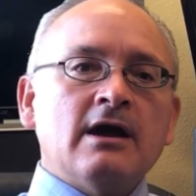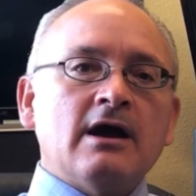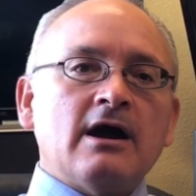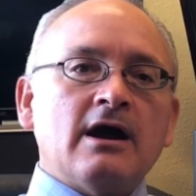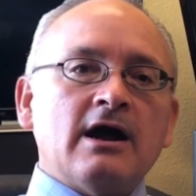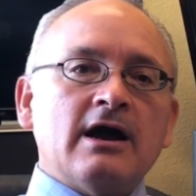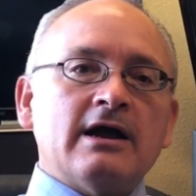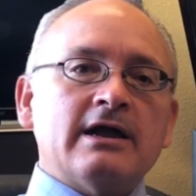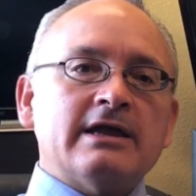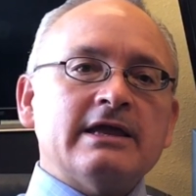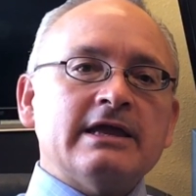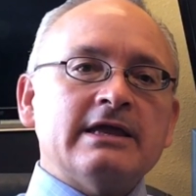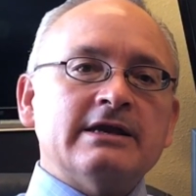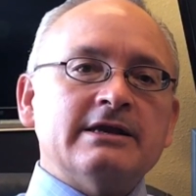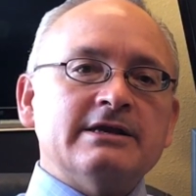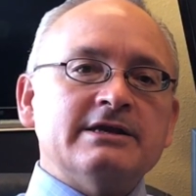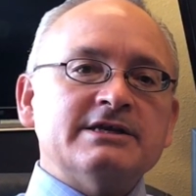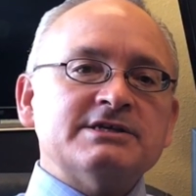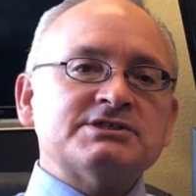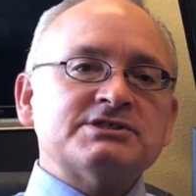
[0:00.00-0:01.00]
In
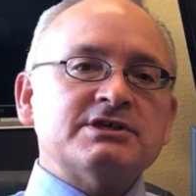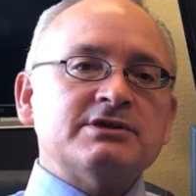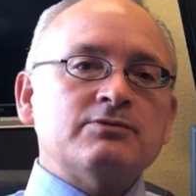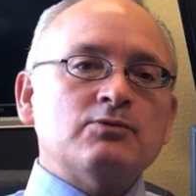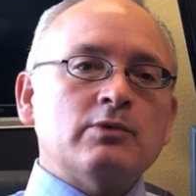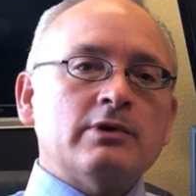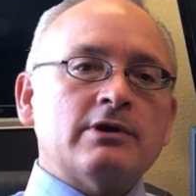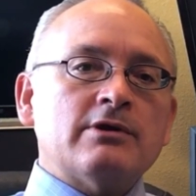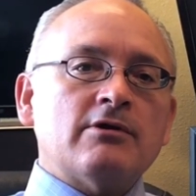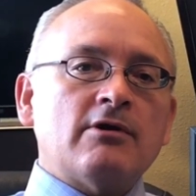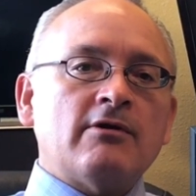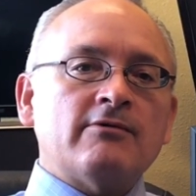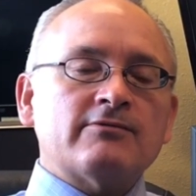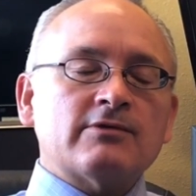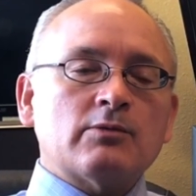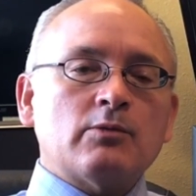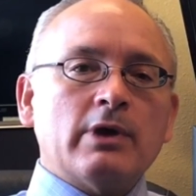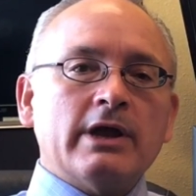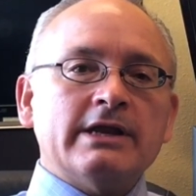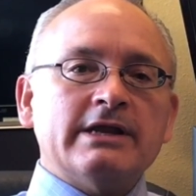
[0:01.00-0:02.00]
addition, we're
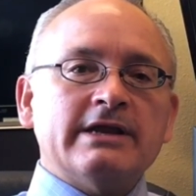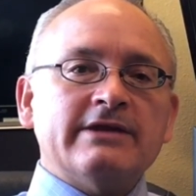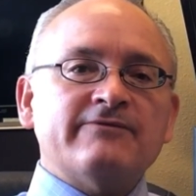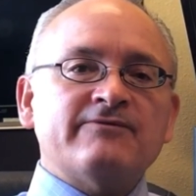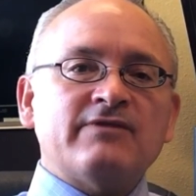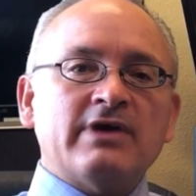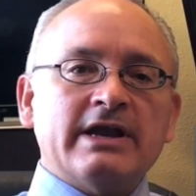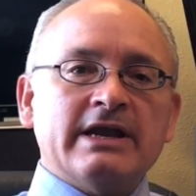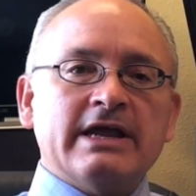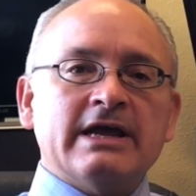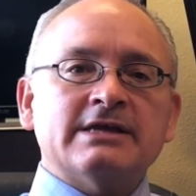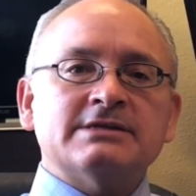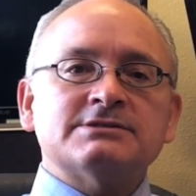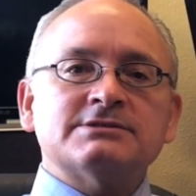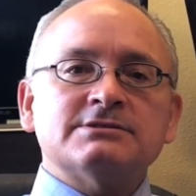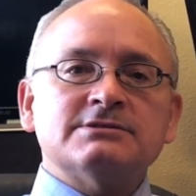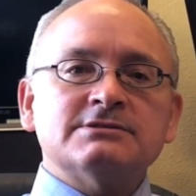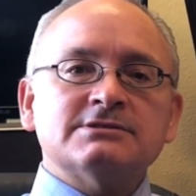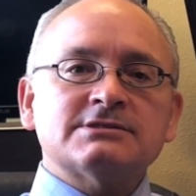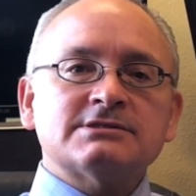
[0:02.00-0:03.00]
overweighting
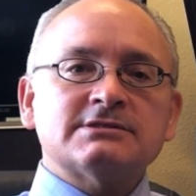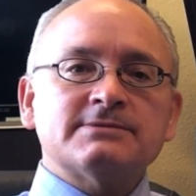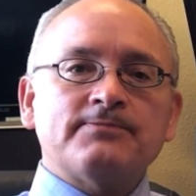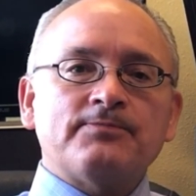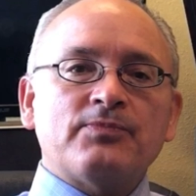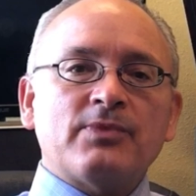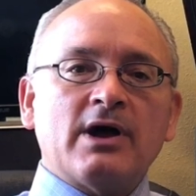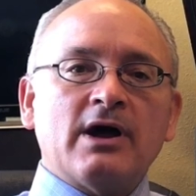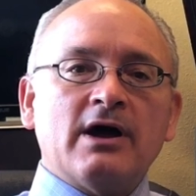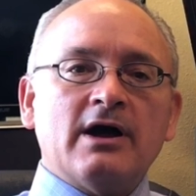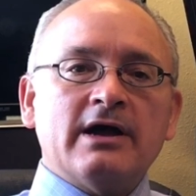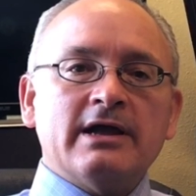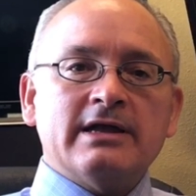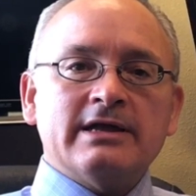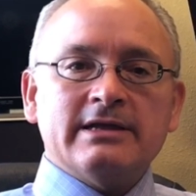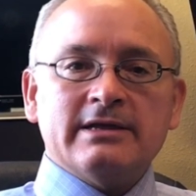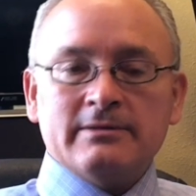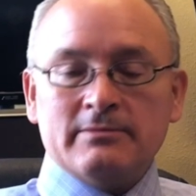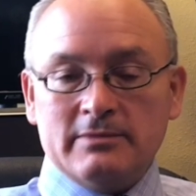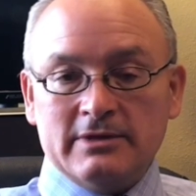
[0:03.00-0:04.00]
financials
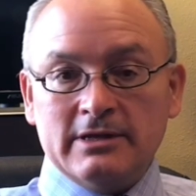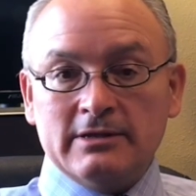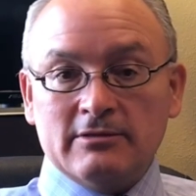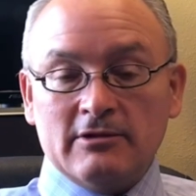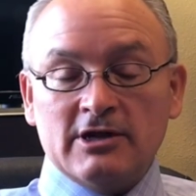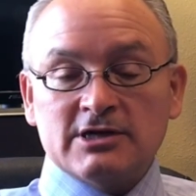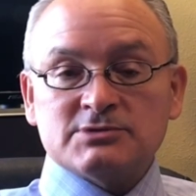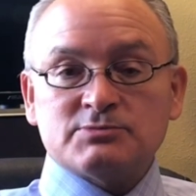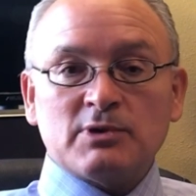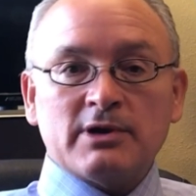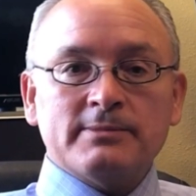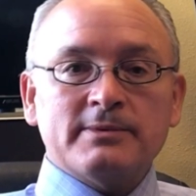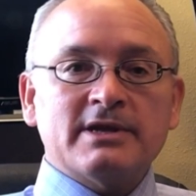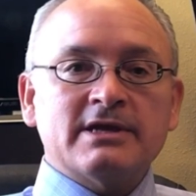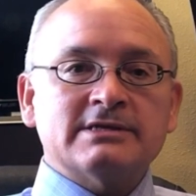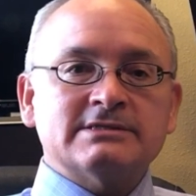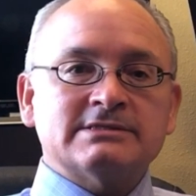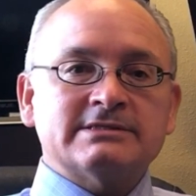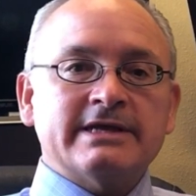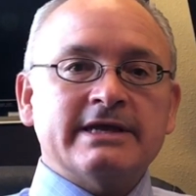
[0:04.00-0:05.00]
in large part
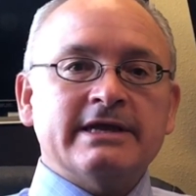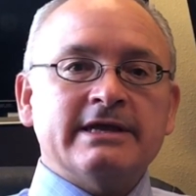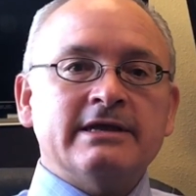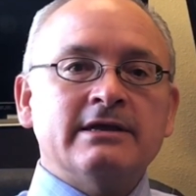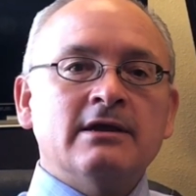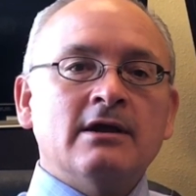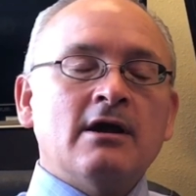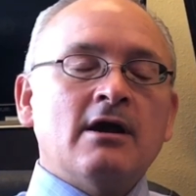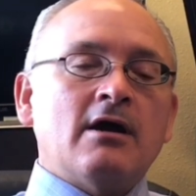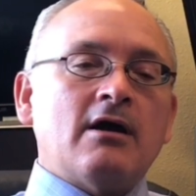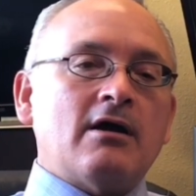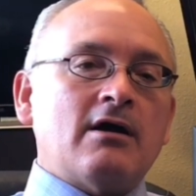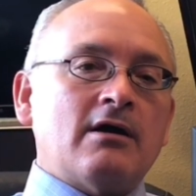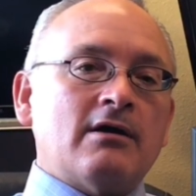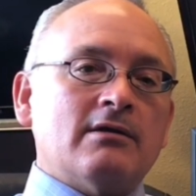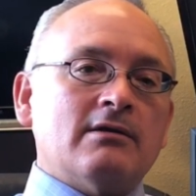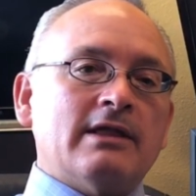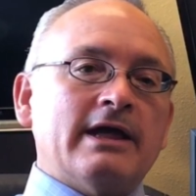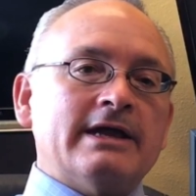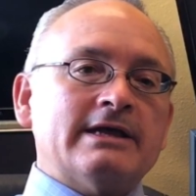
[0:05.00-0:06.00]
because they
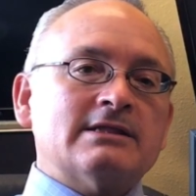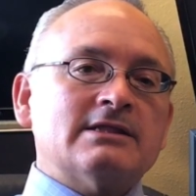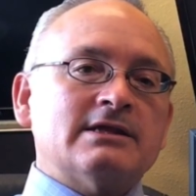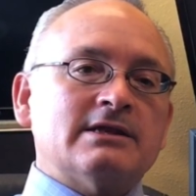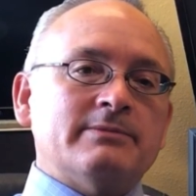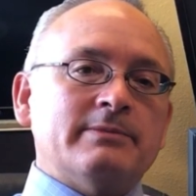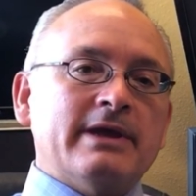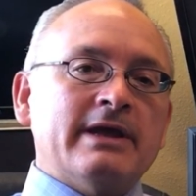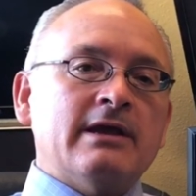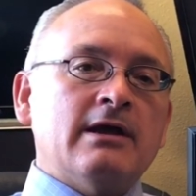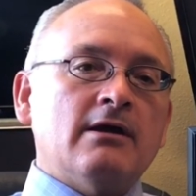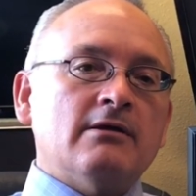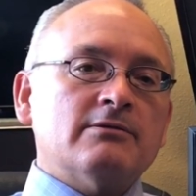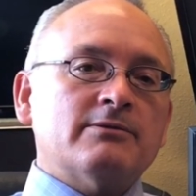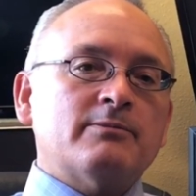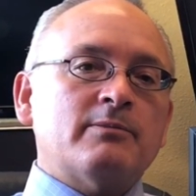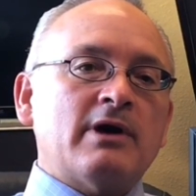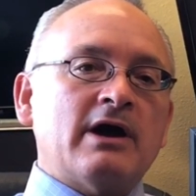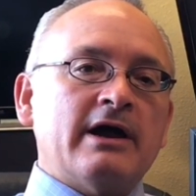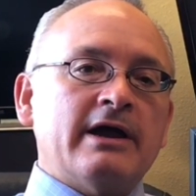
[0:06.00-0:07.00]
are likely to be
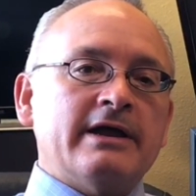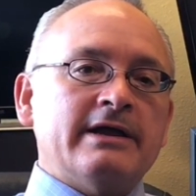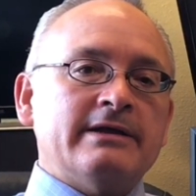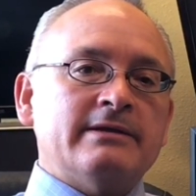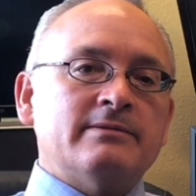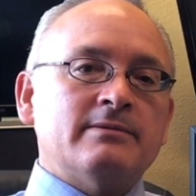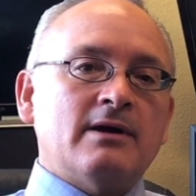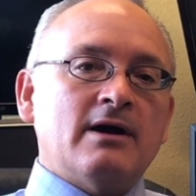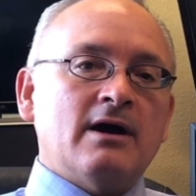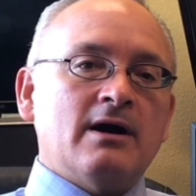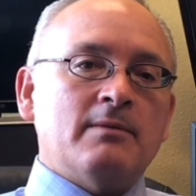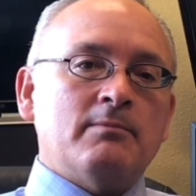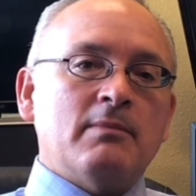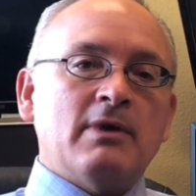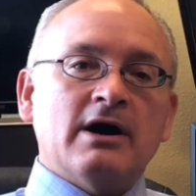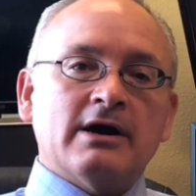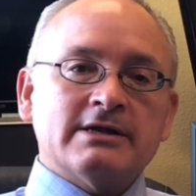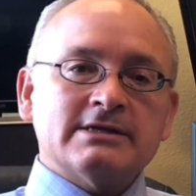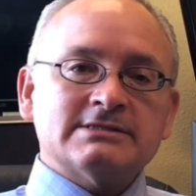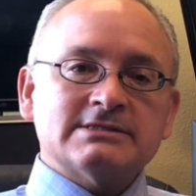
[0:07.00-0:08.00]
helped by
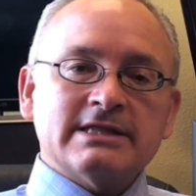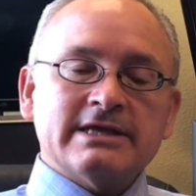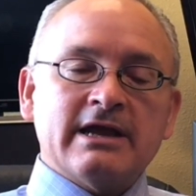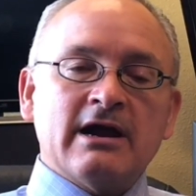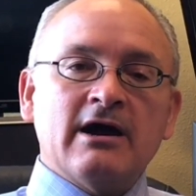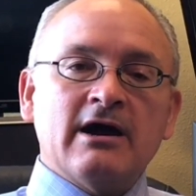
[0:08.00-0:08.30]
modestly